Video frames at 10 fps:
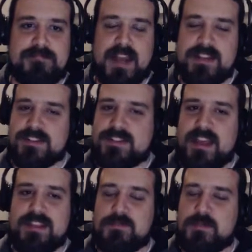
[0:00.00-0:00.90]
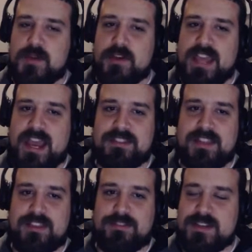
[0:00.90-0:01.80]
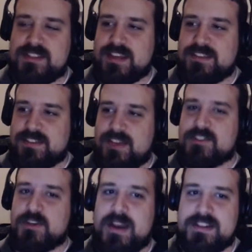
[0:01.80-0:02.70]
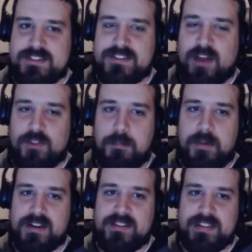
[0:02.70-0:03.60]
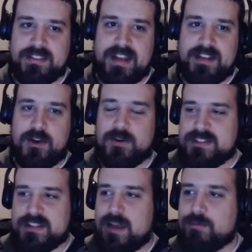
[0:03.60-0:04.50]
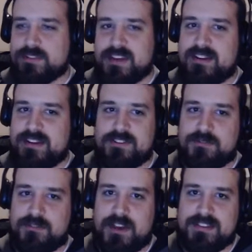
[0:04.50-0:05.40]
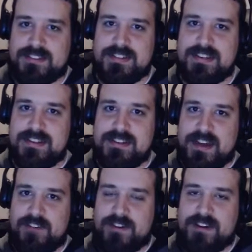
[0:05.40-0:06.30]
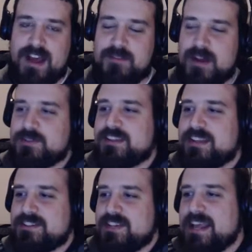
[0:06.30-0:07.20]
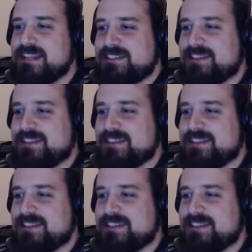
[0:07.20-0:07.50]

I just. Eh, we only had like three seconds left, so I just held the button and then let it go because the timer was counting down so fast. Uh -huh. I, uh-huh. figured I might as well take the chance.